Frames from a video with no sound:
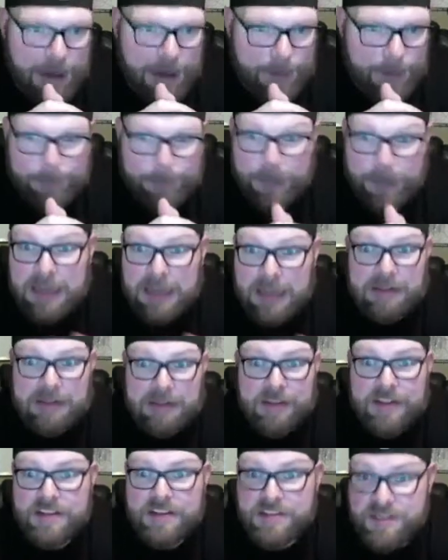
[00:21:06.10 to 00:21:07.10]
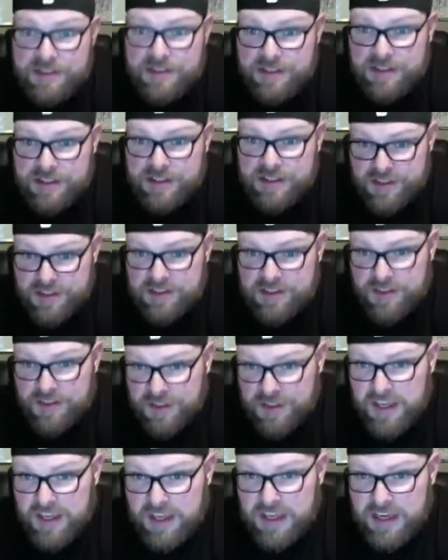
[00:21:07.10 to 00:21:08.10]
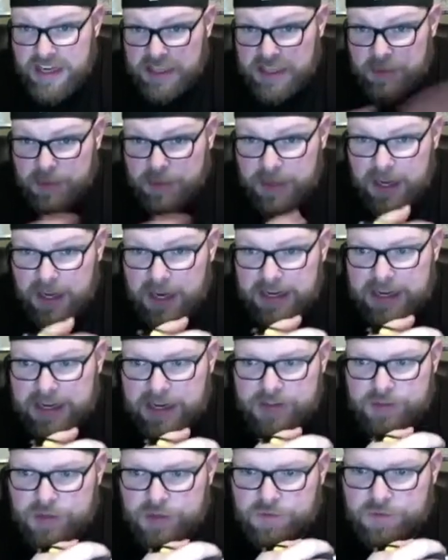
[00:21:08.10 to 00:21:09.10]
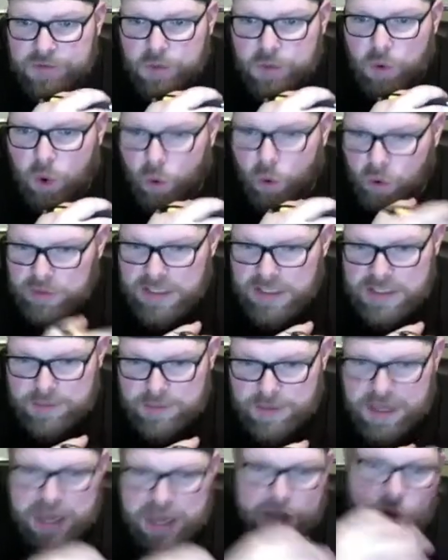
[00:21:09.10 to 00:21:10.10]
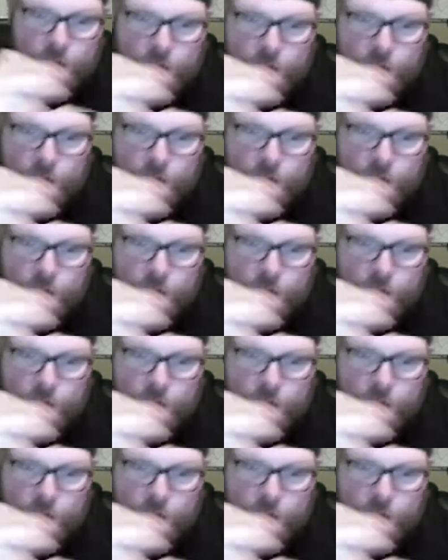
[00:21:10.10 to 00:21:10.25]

but this is a thing in SBI now. So if you hold SBI or you